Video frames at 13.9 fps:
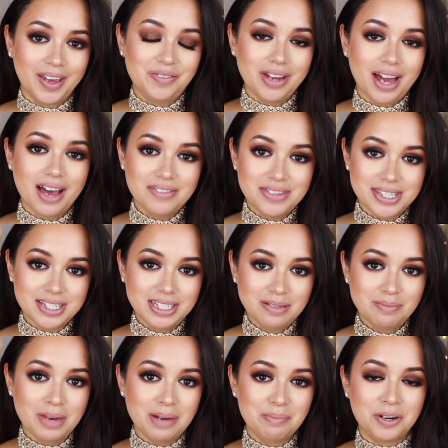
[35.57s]
if you have
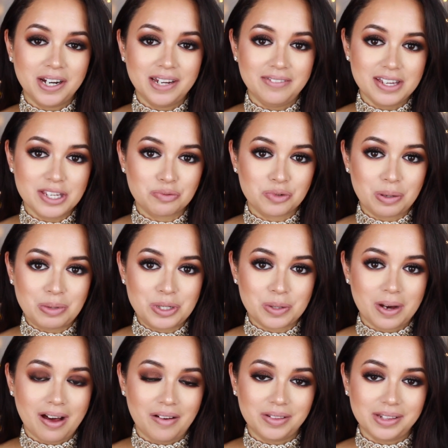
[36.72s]
seen my previous room
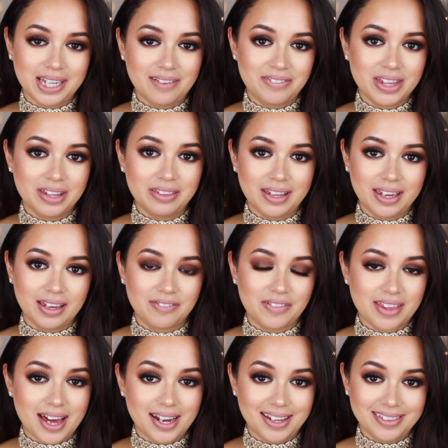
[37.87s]
tour, I'll leave the link
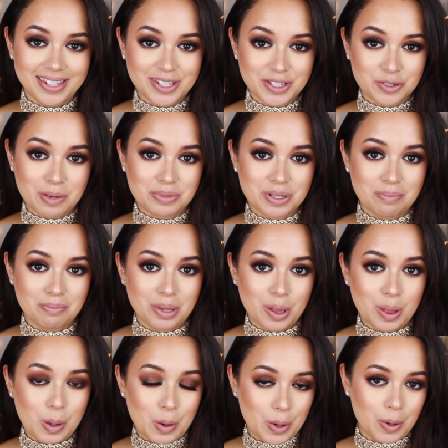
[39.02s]
for that in the description
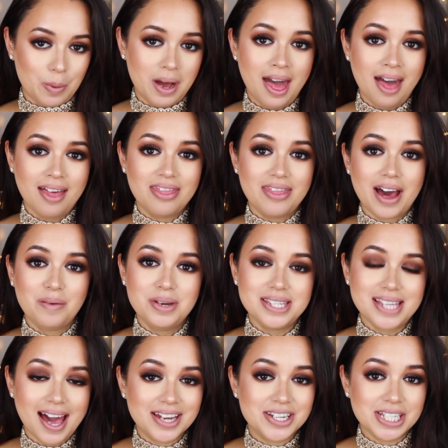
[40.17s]
below. That
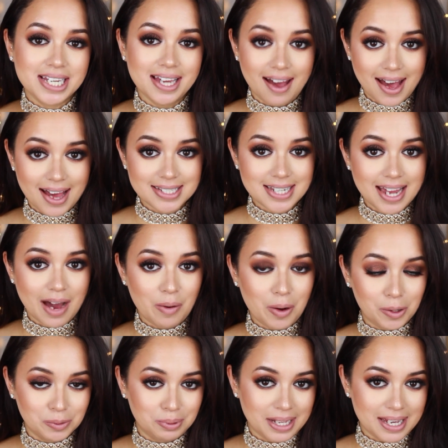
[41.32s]
was actually at our
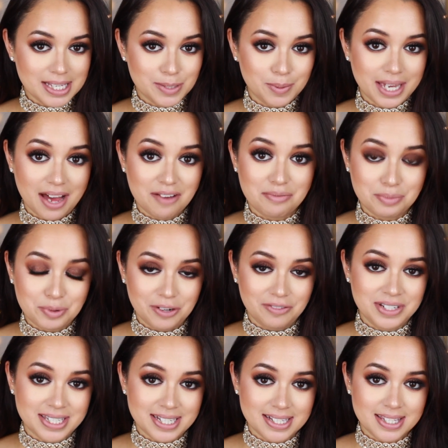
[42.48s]
old place. We have
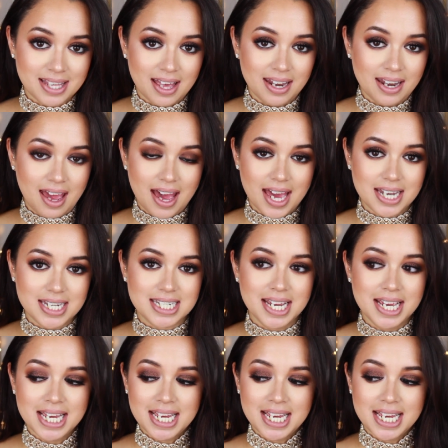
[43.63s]
moved since then, and